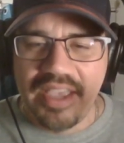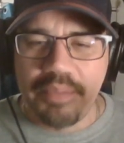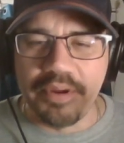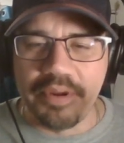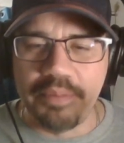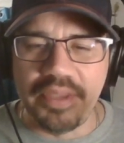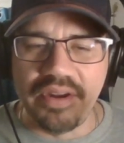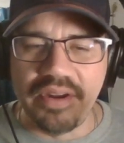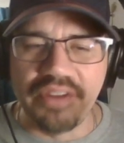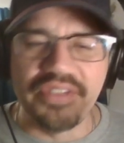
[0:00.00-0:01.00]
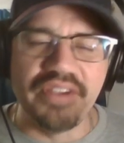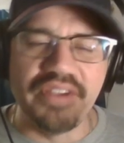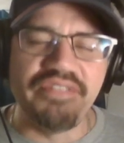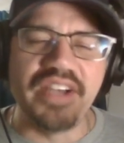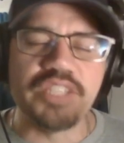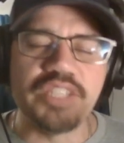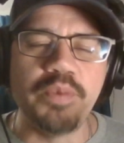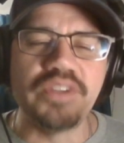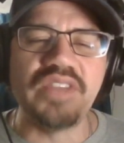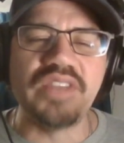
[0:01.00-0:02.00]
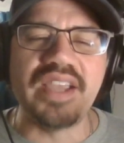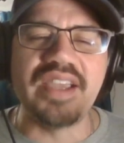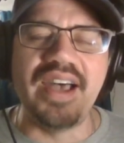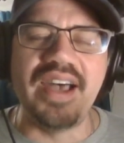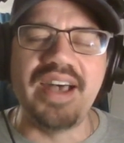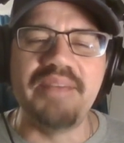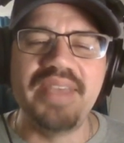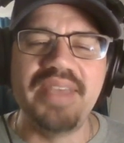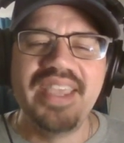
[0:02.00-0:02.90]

Per Ben Arthur of FoxSports.com,